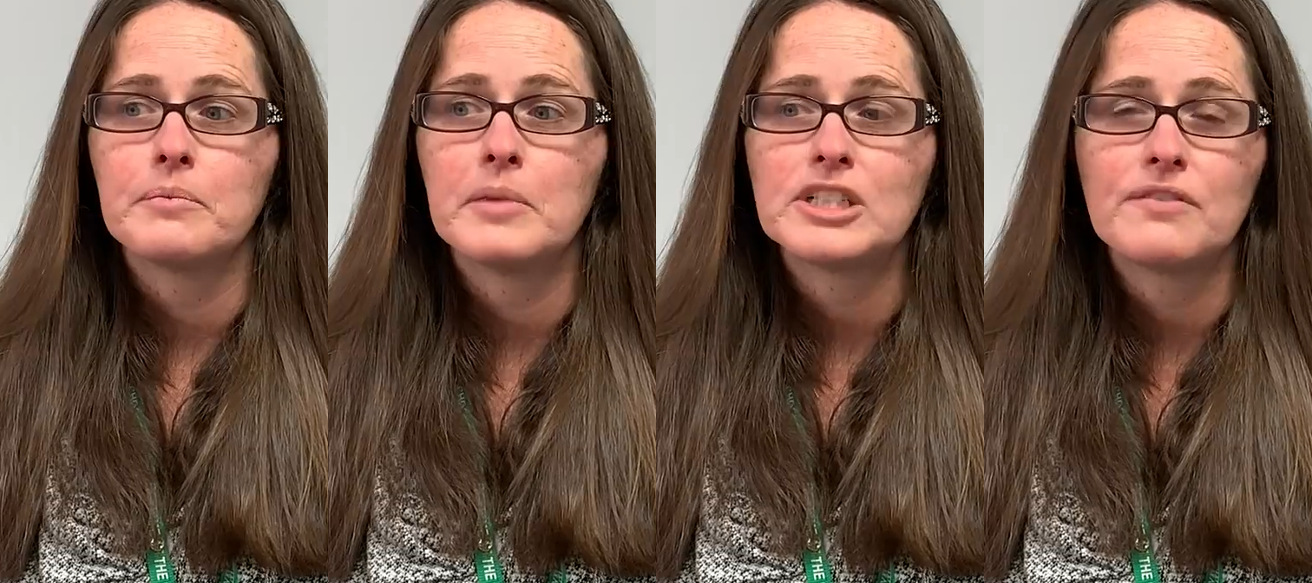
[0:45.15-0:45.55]

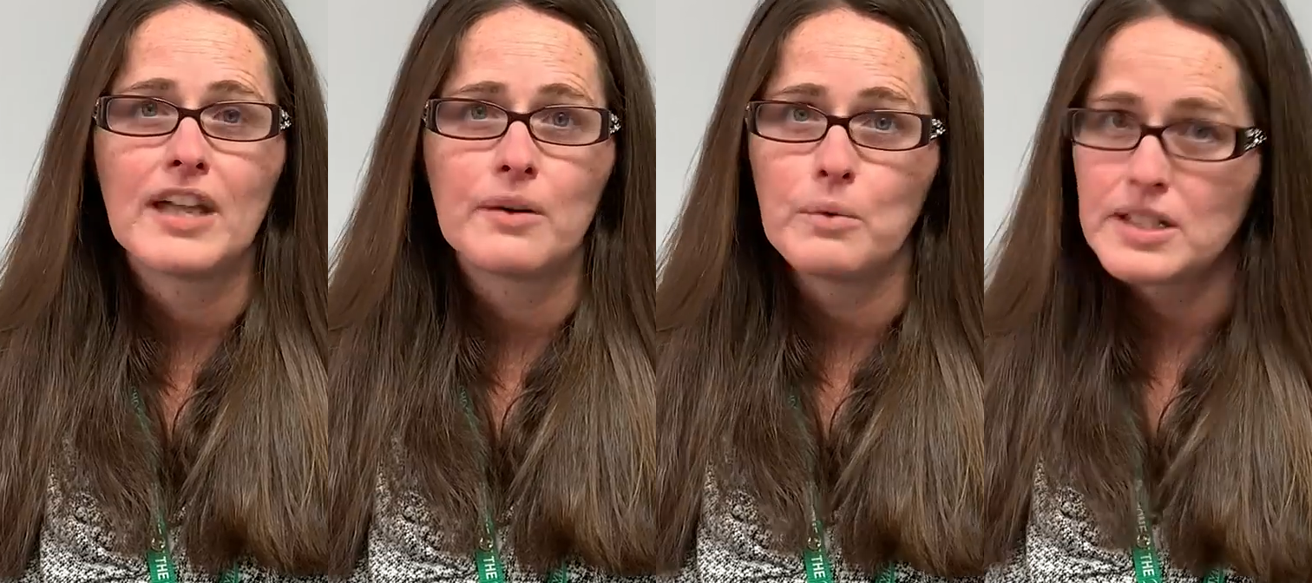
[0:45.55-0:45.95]
much of
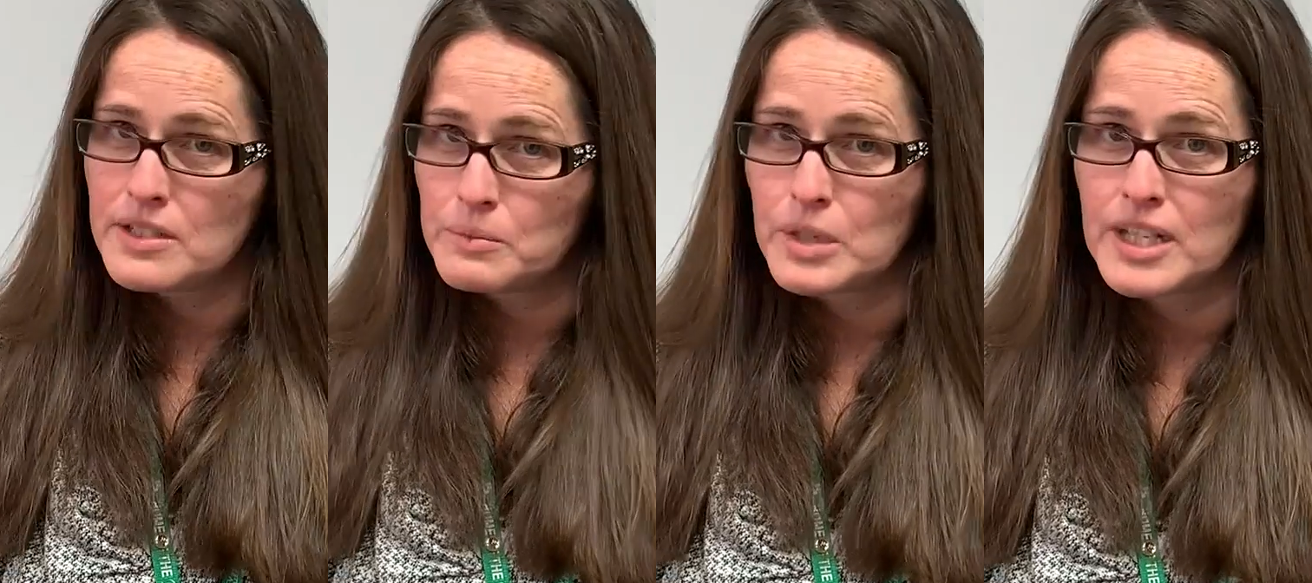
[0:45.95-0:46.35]
that
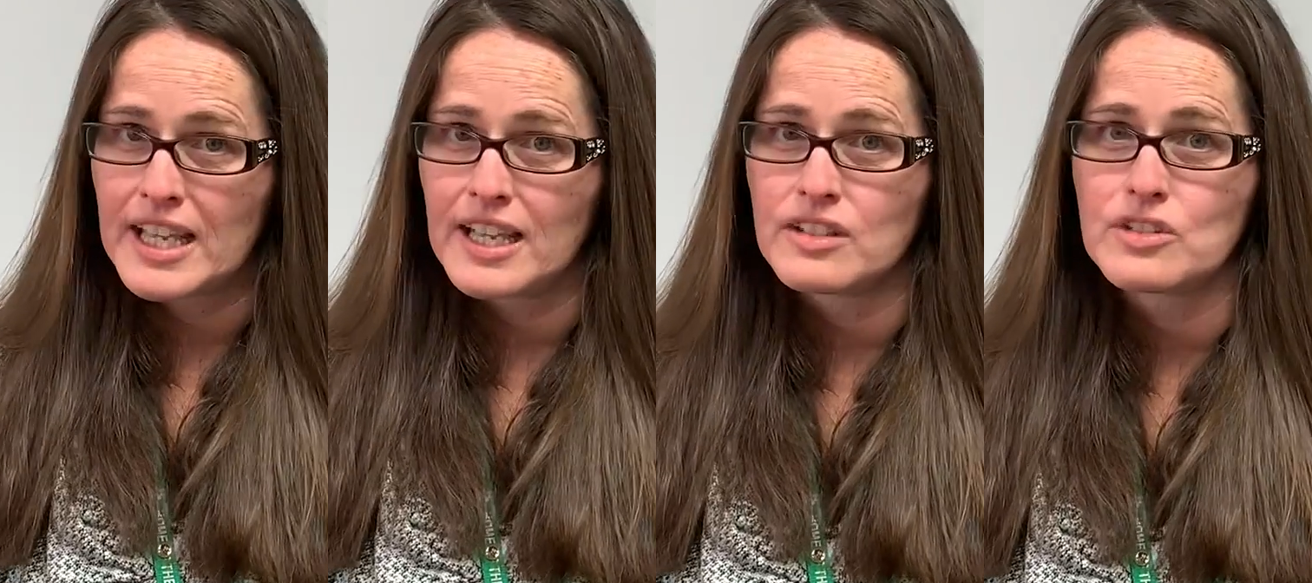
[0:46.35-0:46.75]
wasn't
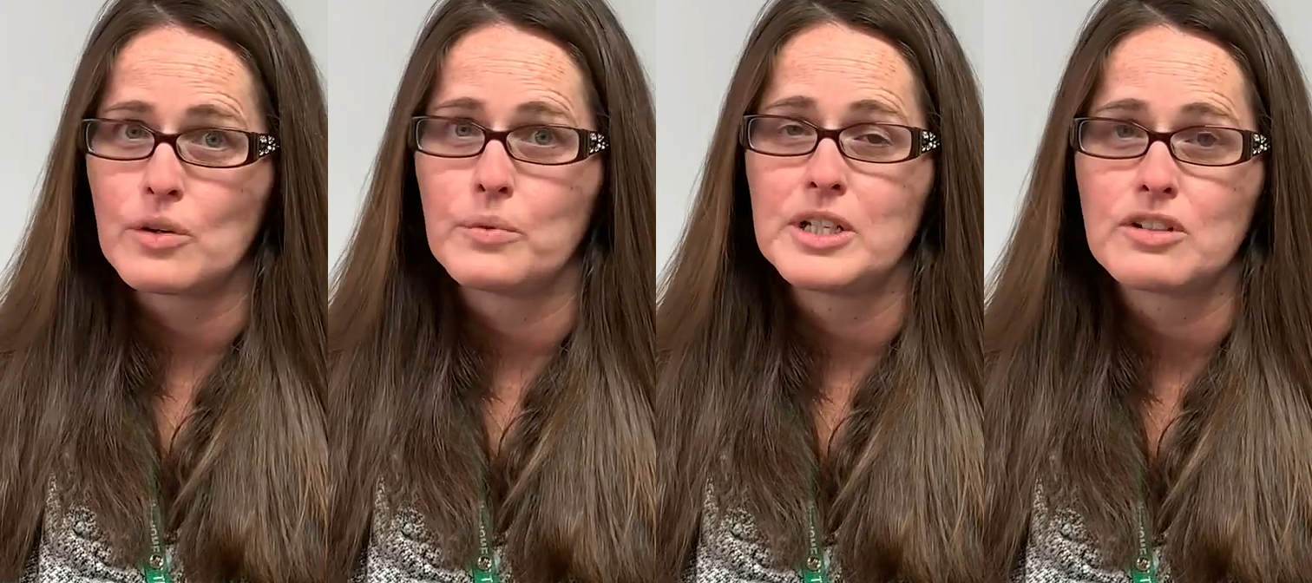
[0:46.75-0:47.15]
working
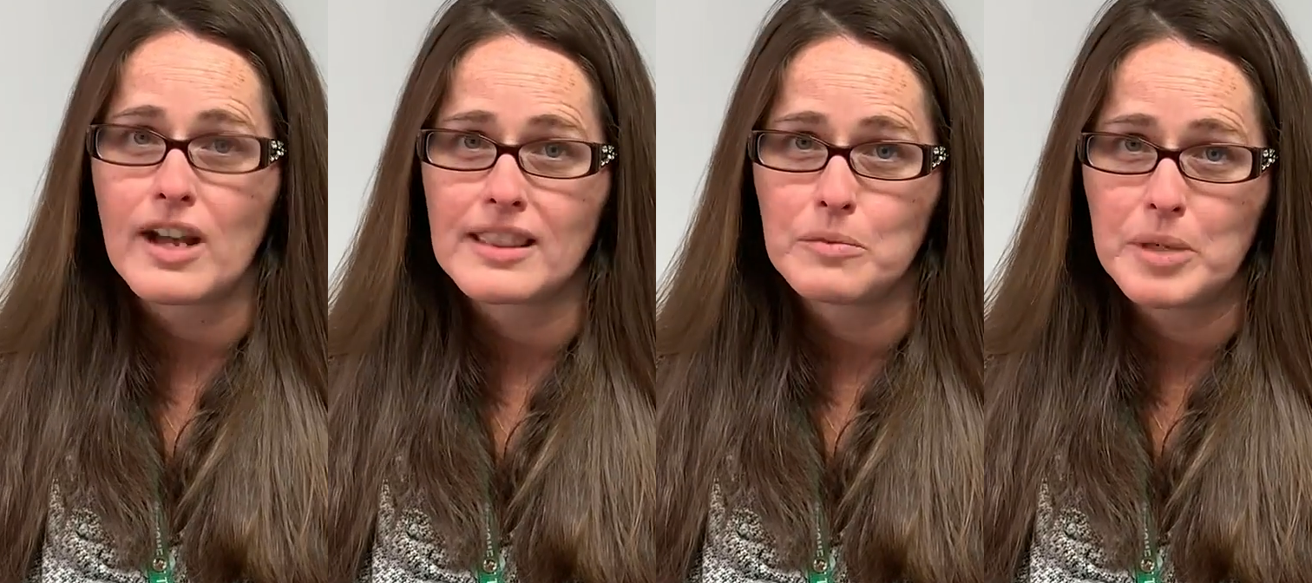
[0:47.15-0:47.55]
so we
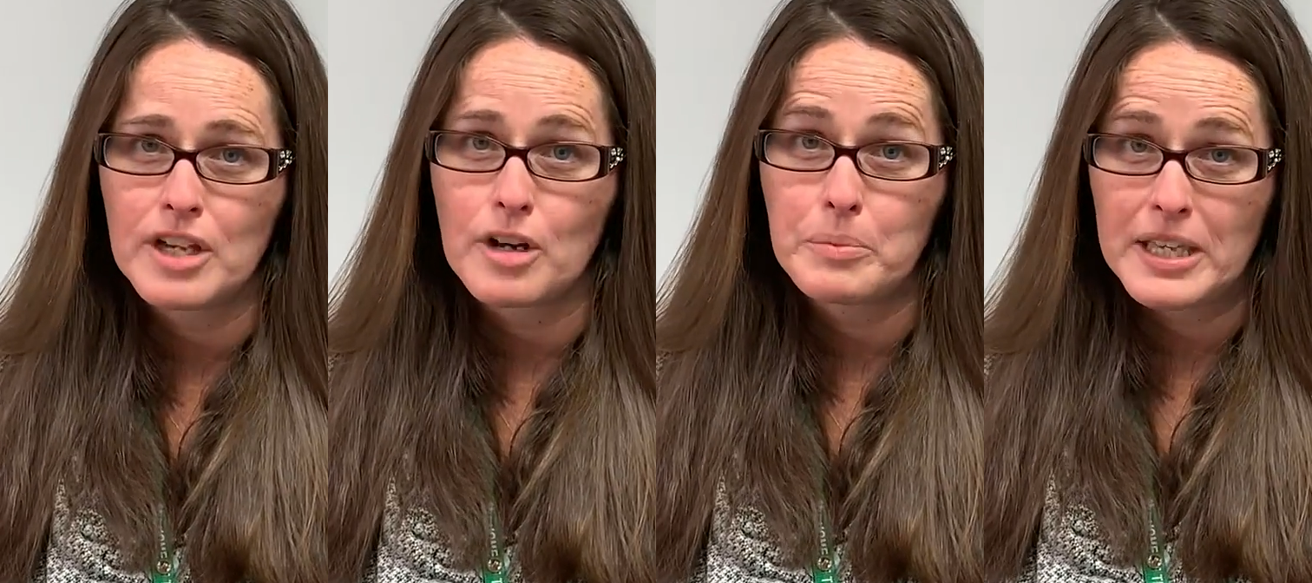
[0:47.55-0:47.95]
tried the
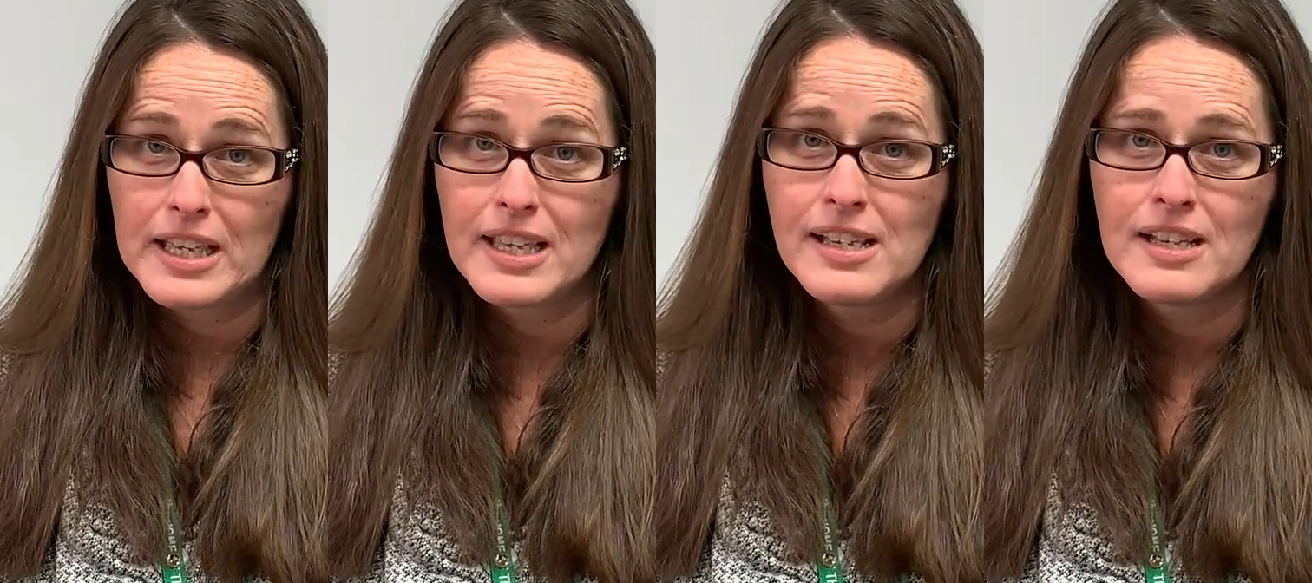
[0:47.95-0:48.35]

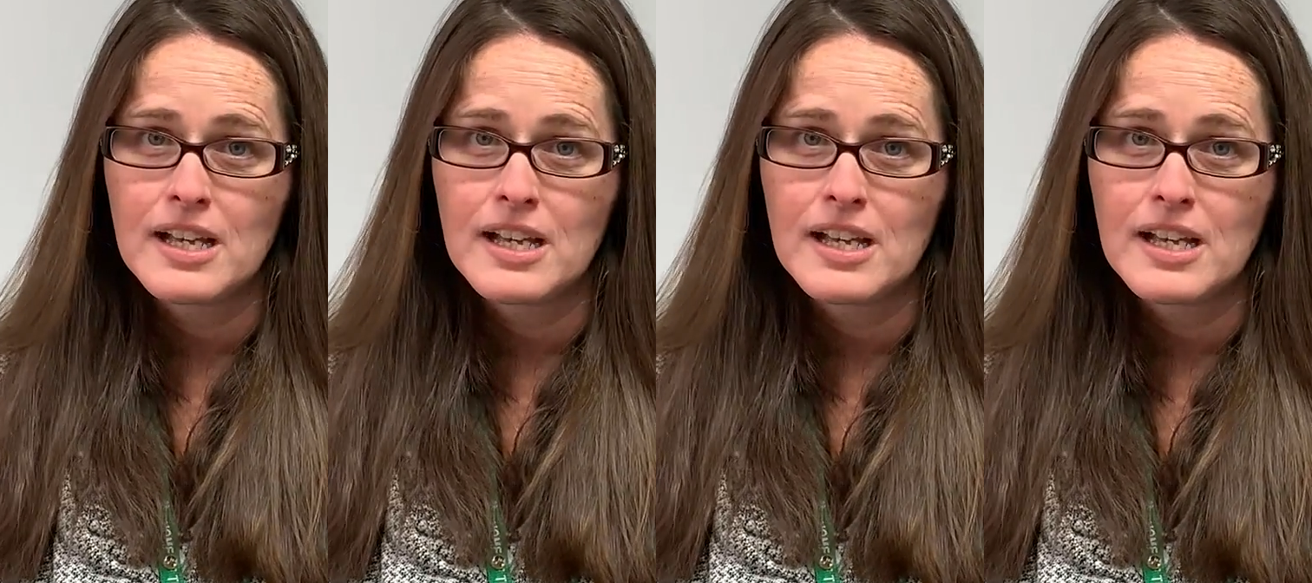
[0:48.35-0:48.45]
PRP